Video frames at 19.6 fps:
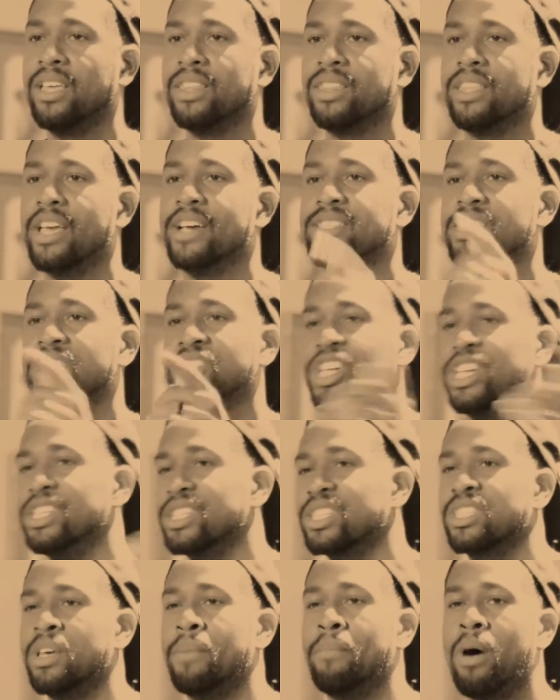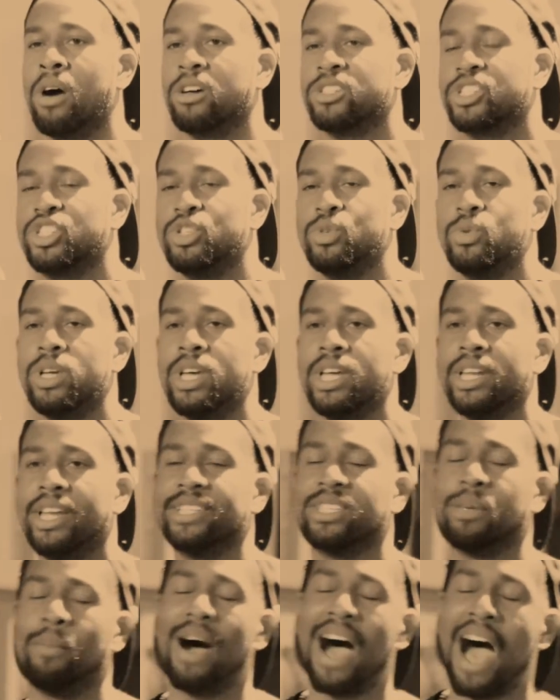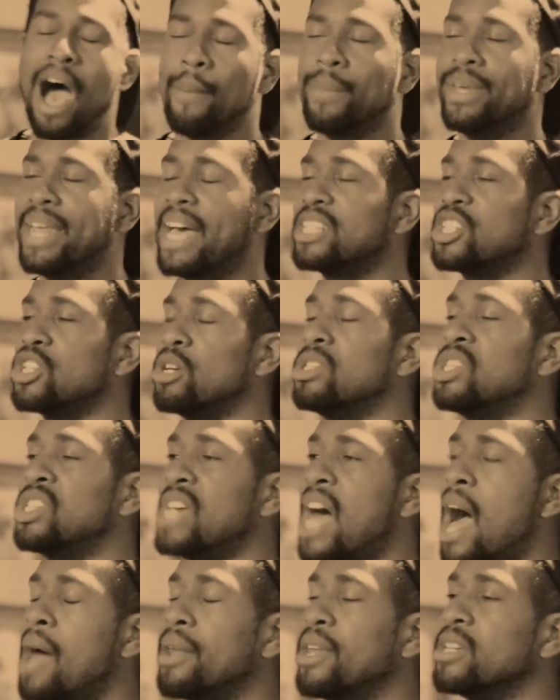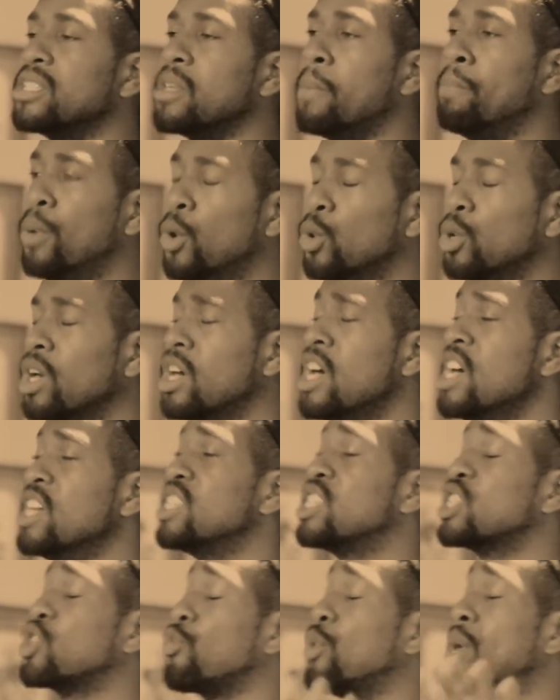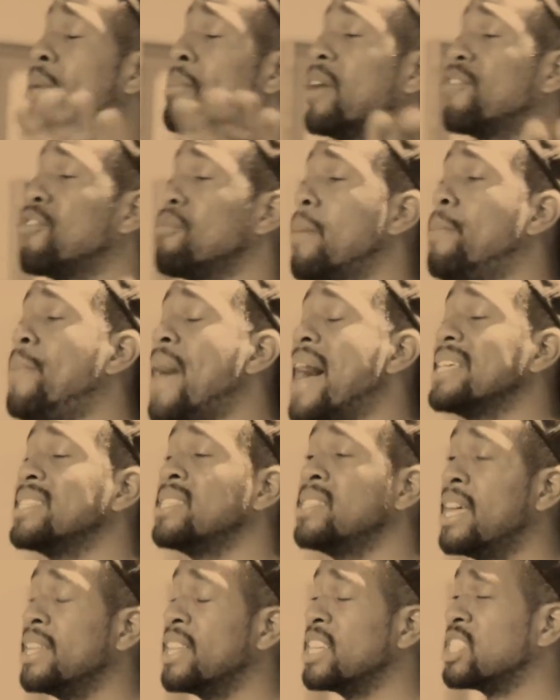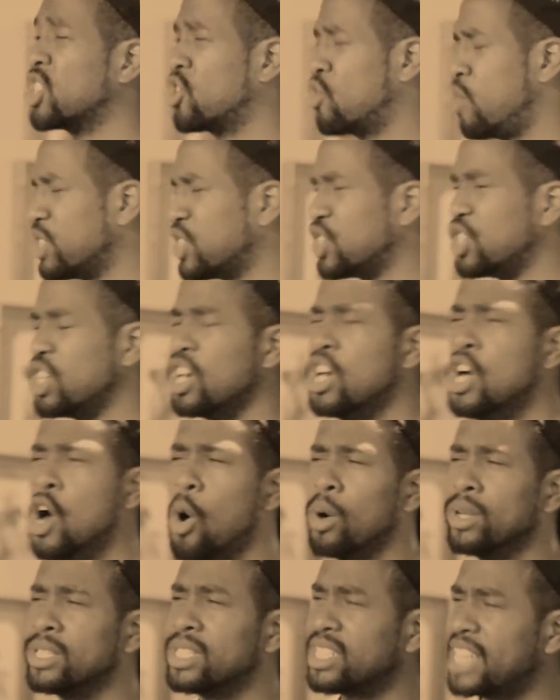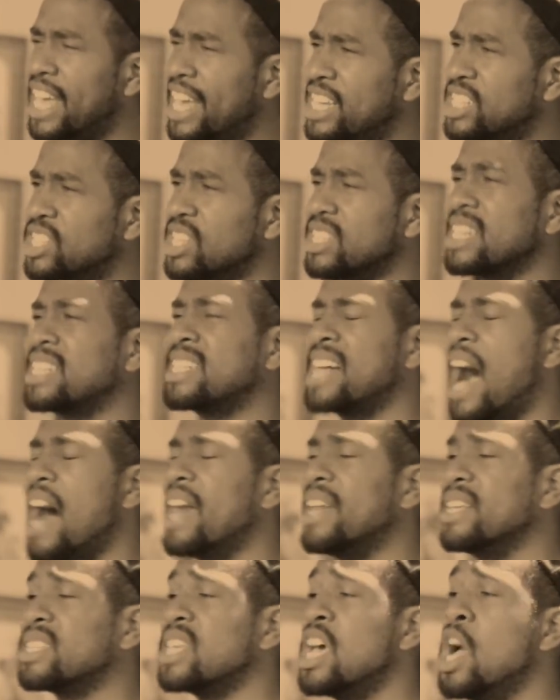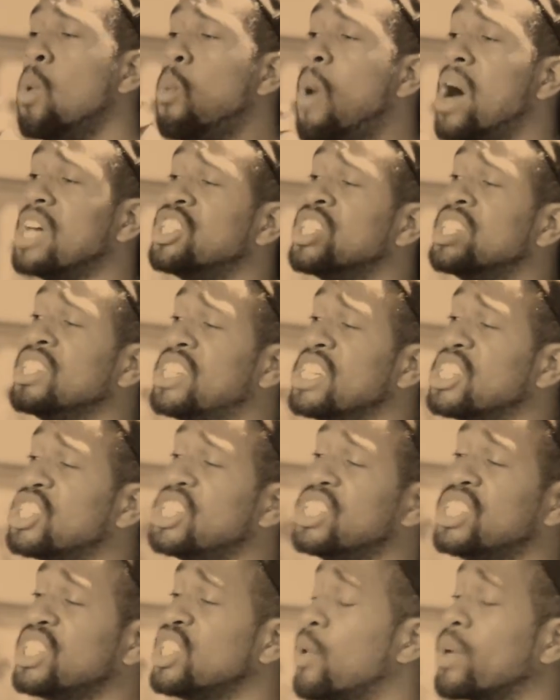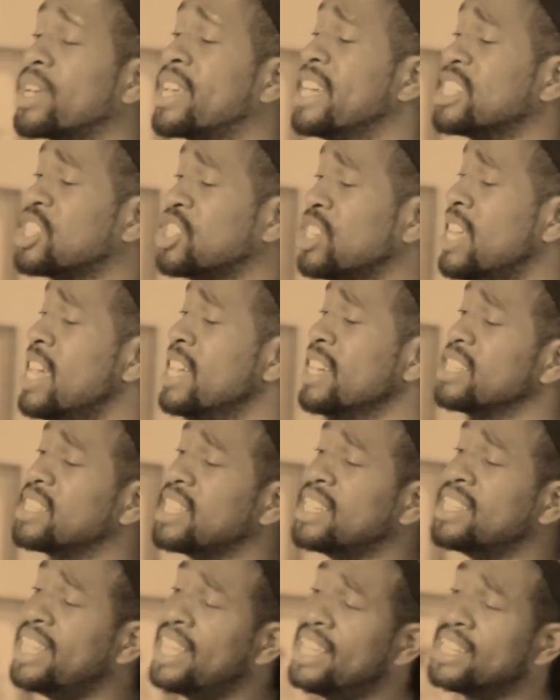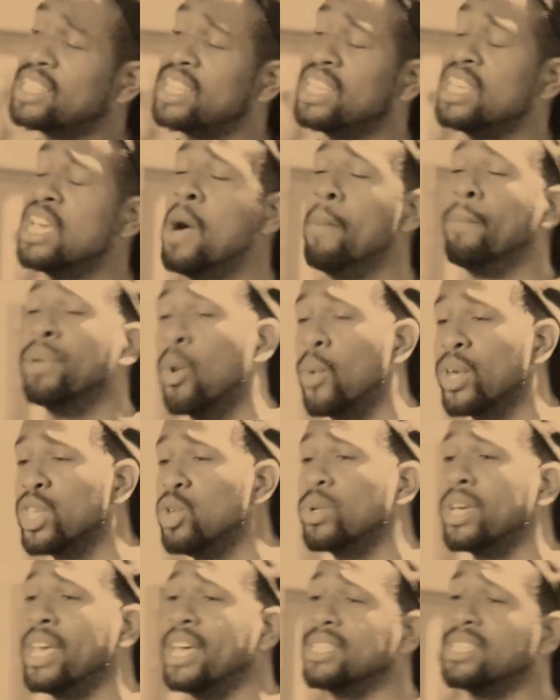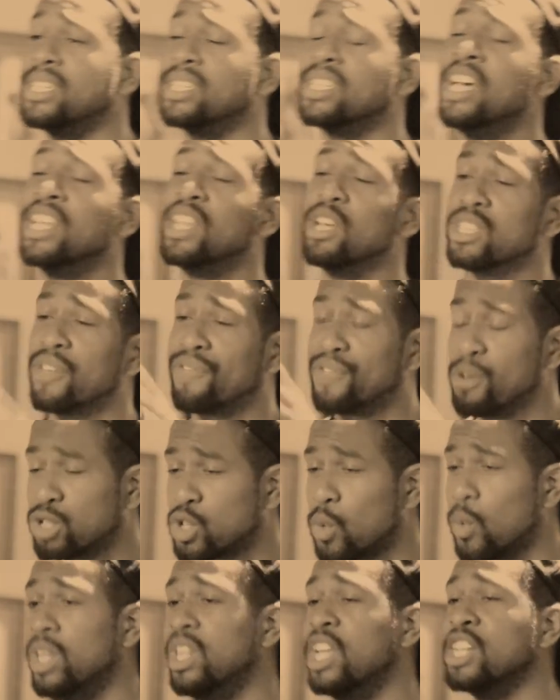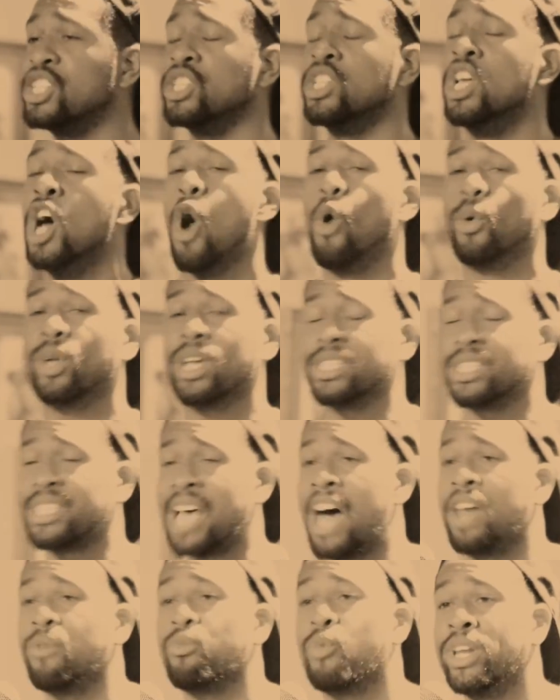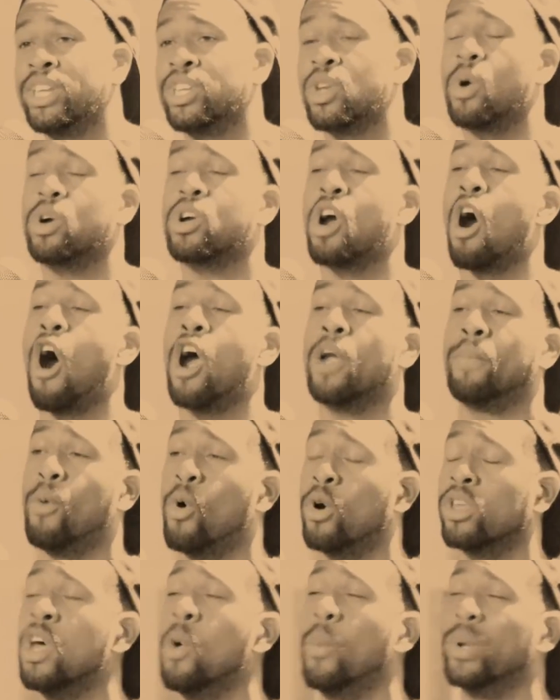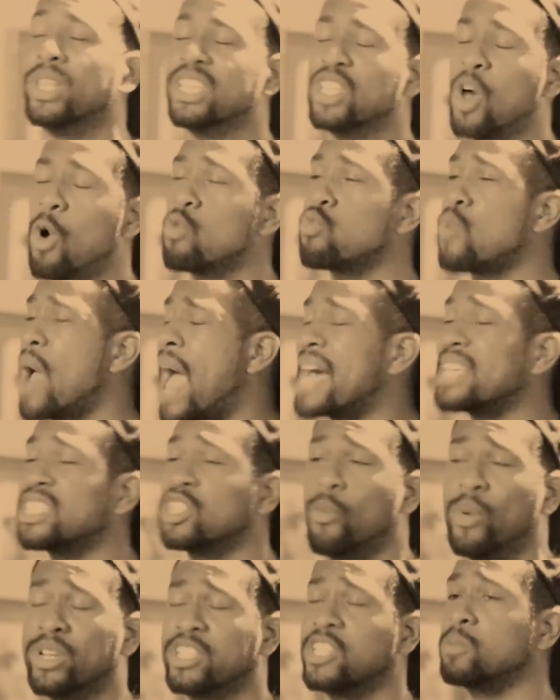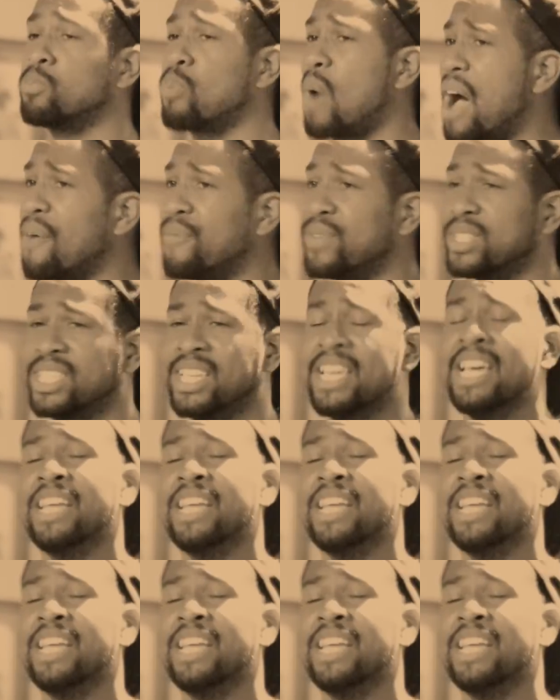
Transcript: There's a Jesus amongst you. There's a Muhammad at your job. There's a Buddha screaming from a bassinet. There's a Krishna on stage. There's a goddess washing dishes in your kitchen. There's a deity blowing you kisses. There's a future religion holding a sign written on cardboard with his own rags to riches prophecy.